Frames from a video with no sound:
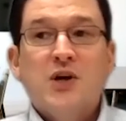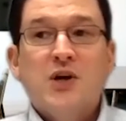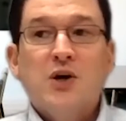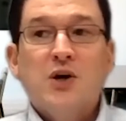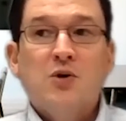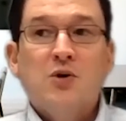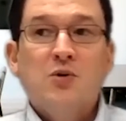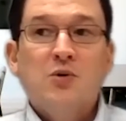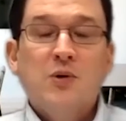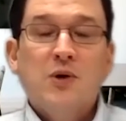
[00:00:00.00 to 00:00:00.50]

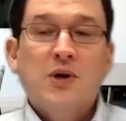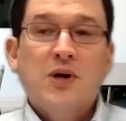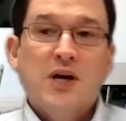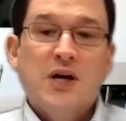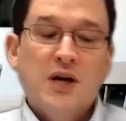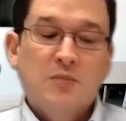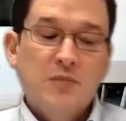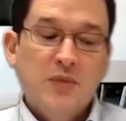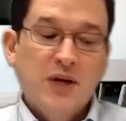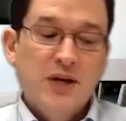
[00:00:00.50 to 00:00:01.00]

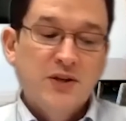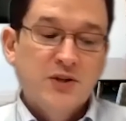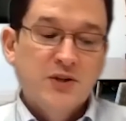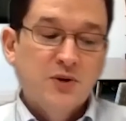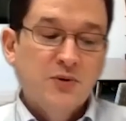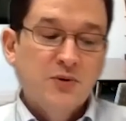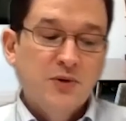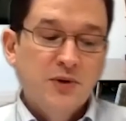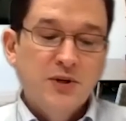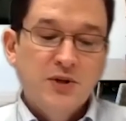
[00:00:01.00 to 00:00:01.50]
So
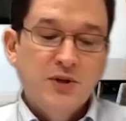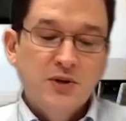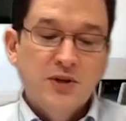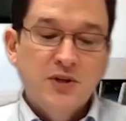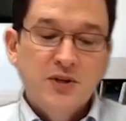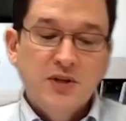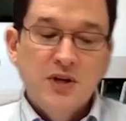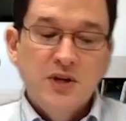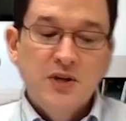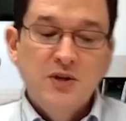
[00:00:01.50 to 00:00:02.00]
it's
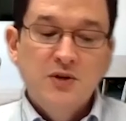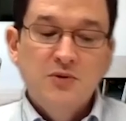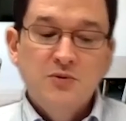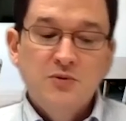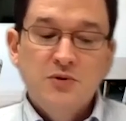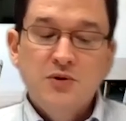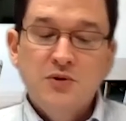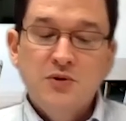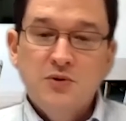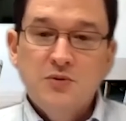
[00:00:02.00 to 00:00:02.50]
going to
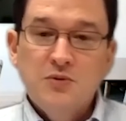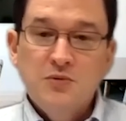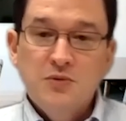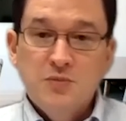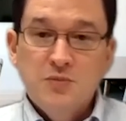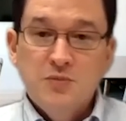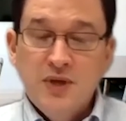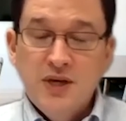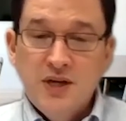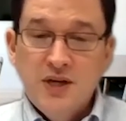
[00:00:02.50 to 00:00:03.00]
continue
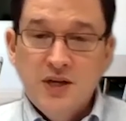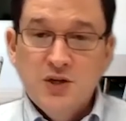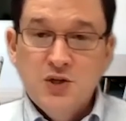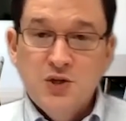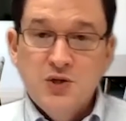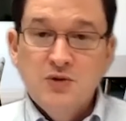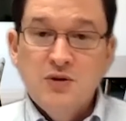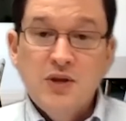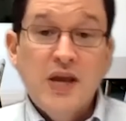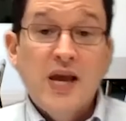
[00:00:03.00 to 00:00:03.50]
to be
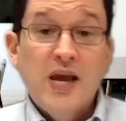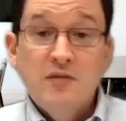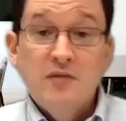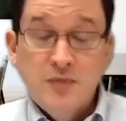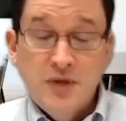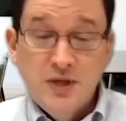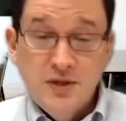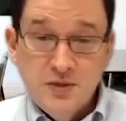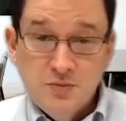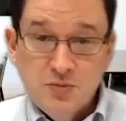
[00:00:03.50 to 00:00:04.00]
an issue. They
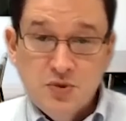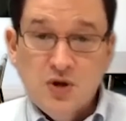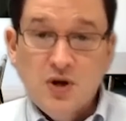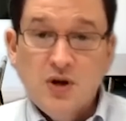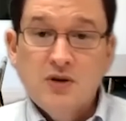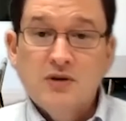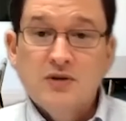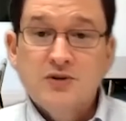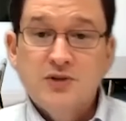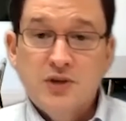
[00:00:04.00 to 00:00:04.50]
have made some
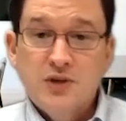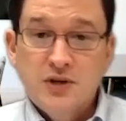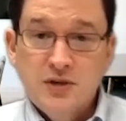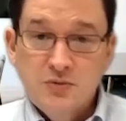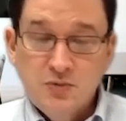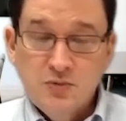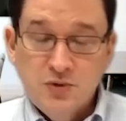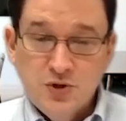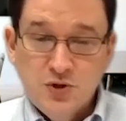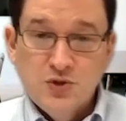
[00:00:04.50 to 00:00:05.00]
progress
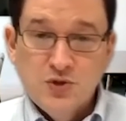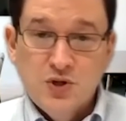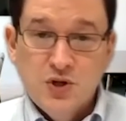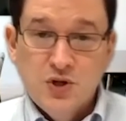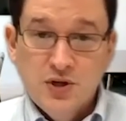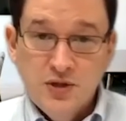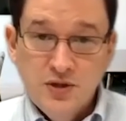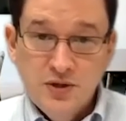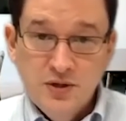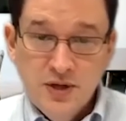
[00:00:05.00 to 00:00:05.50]
on it, which is
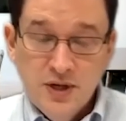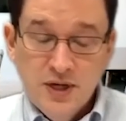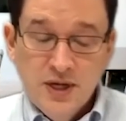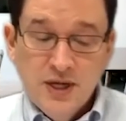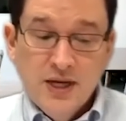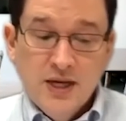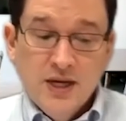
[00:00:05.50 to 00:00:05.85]
good.